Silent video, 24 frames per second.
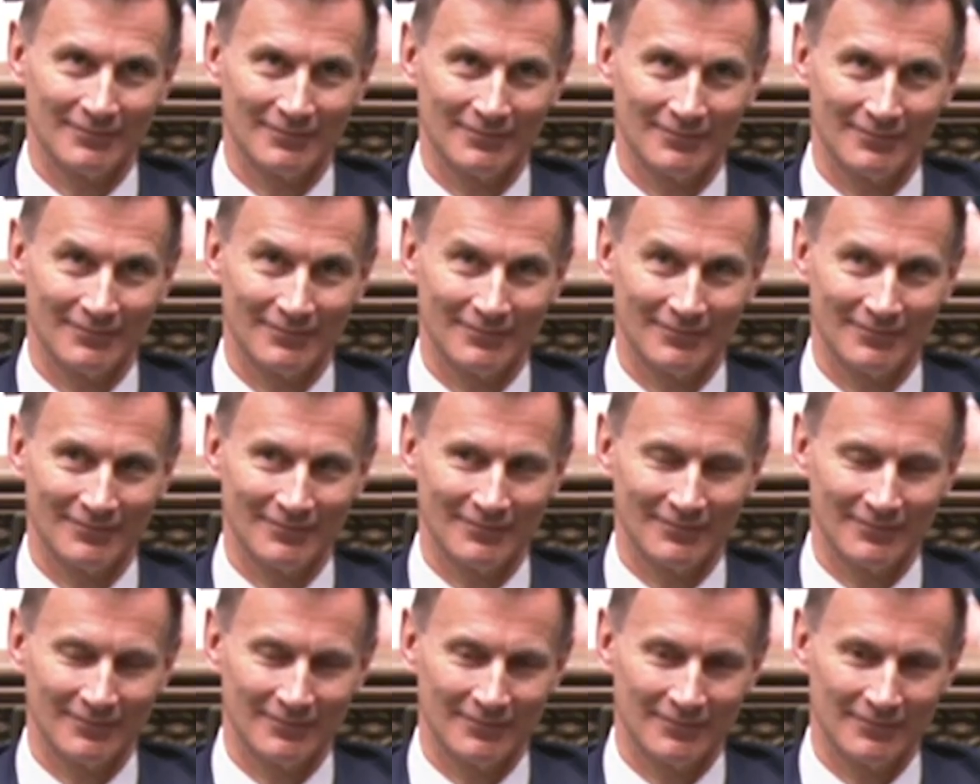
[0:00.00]

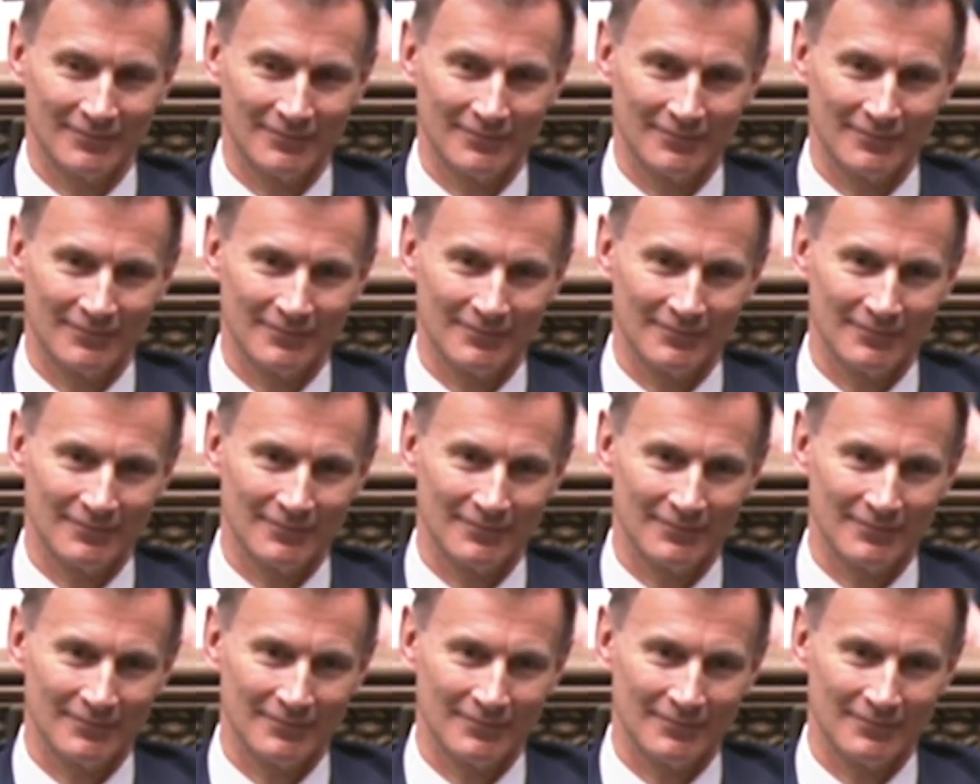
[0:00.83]

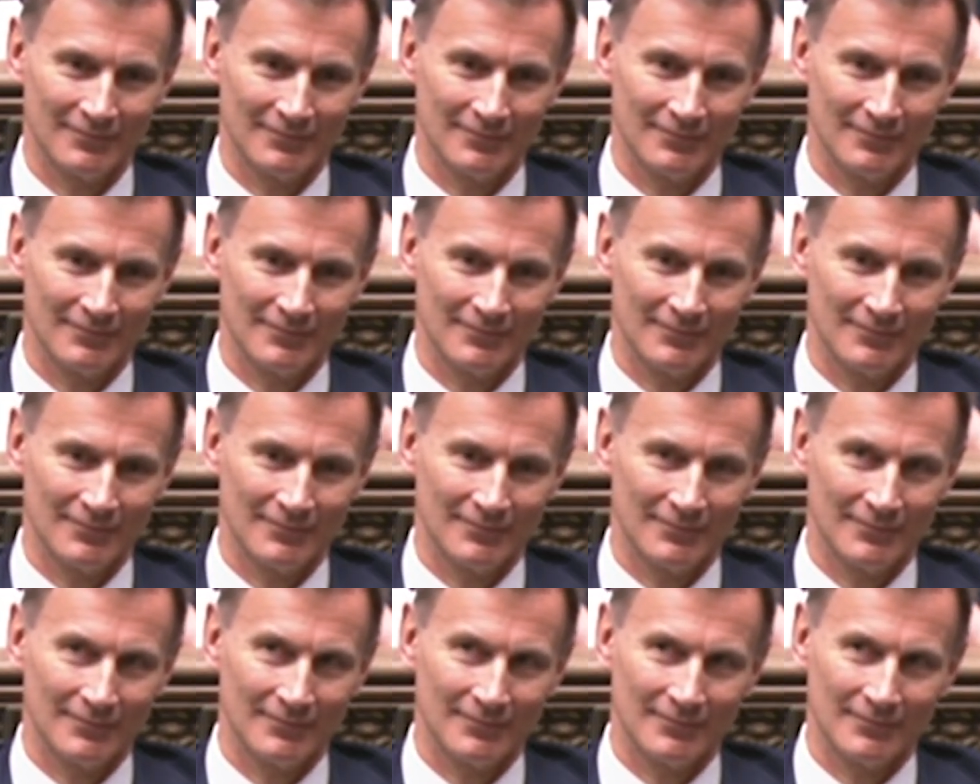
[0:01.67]

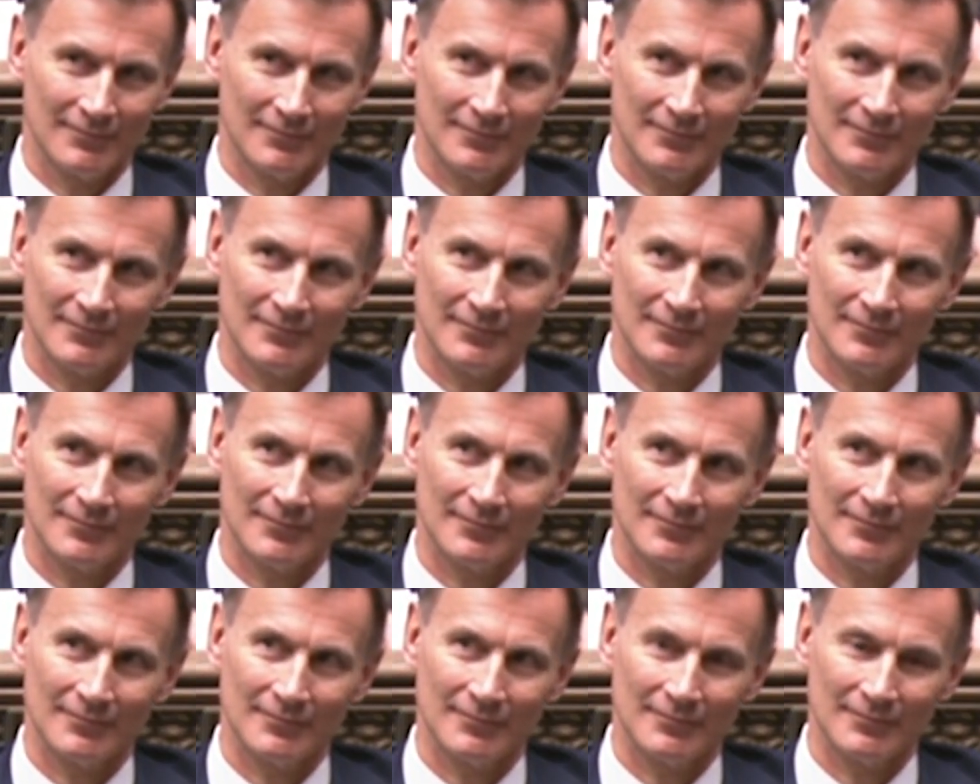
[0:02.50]

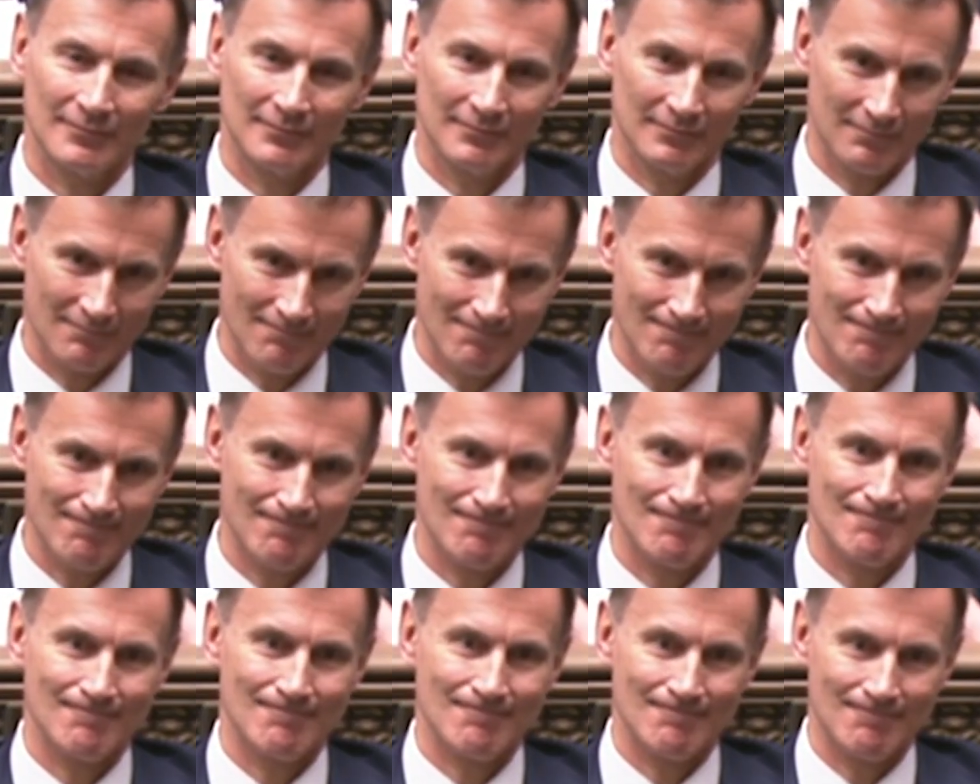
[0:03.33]

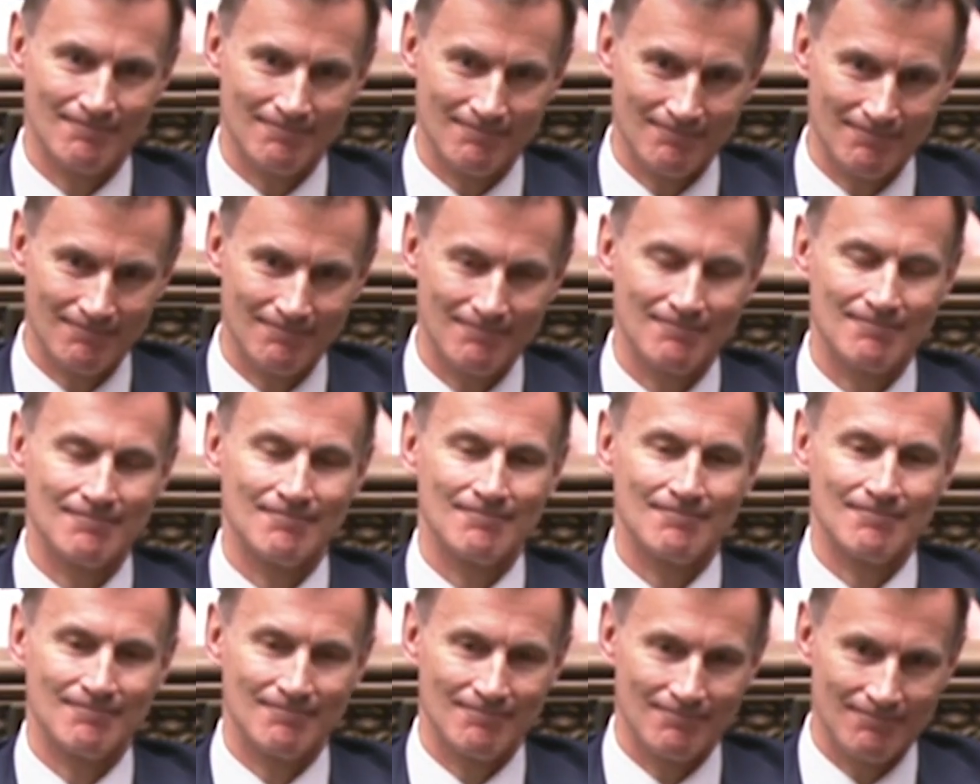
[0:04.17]

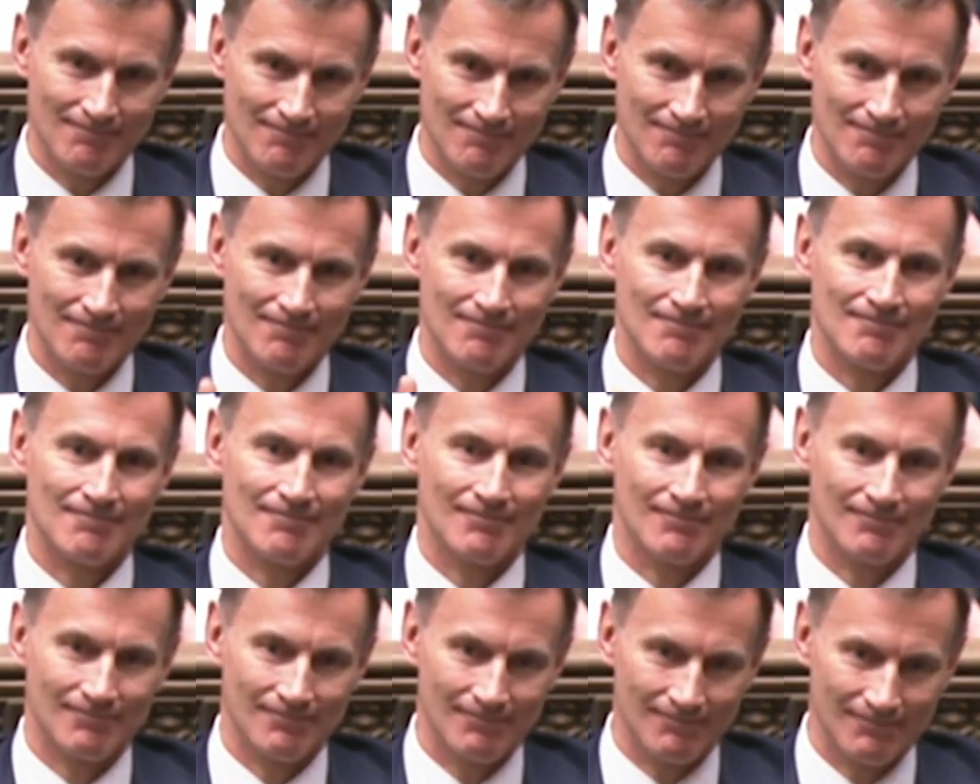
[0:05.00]

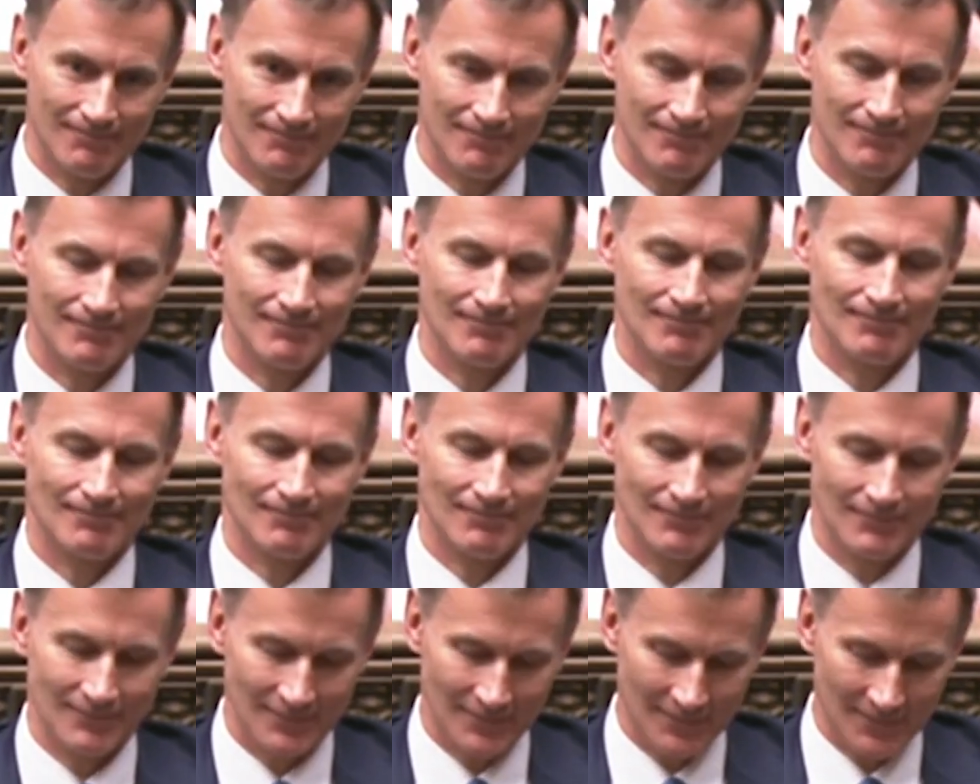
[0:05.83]

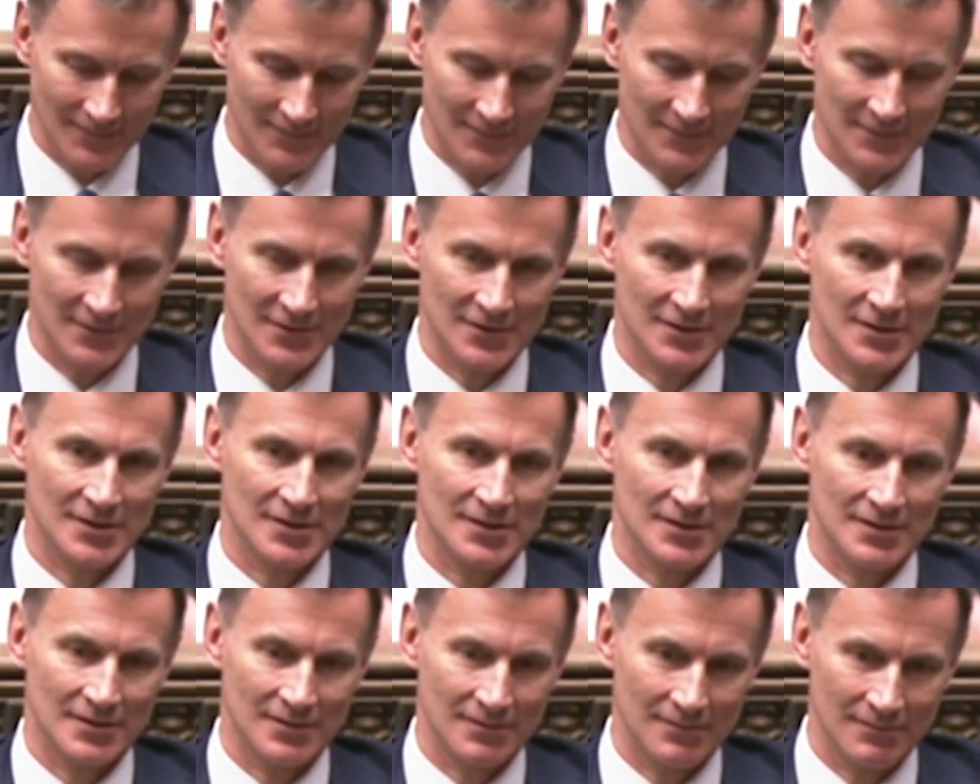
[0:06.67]

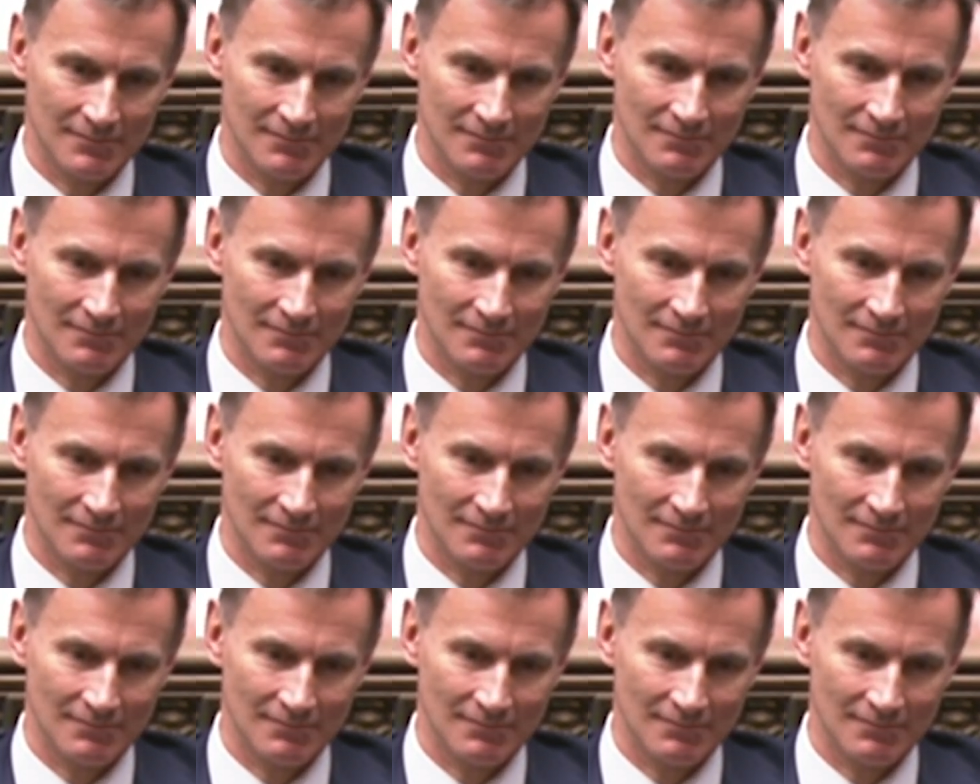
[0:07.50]
No words are spoken by the person on screen.